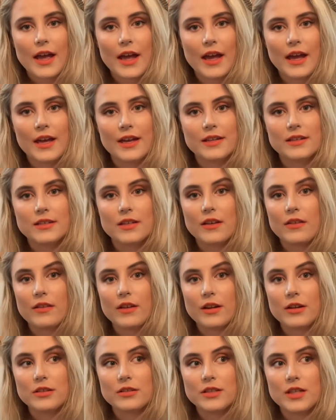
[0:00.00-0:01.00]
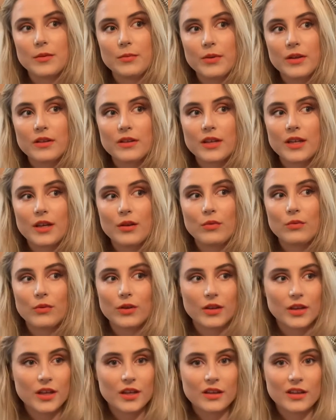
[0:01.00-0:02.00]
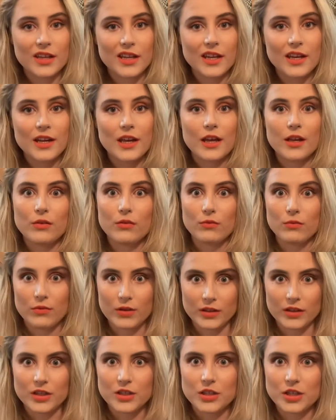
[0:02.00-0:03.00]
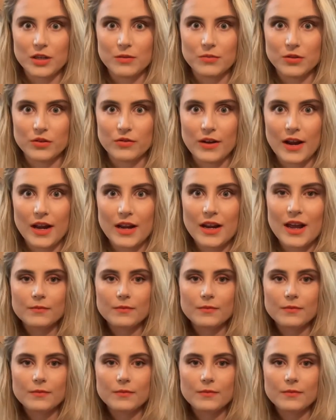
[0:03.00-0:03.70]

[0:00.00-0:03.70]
and they're typically really clean and really cheap to rent.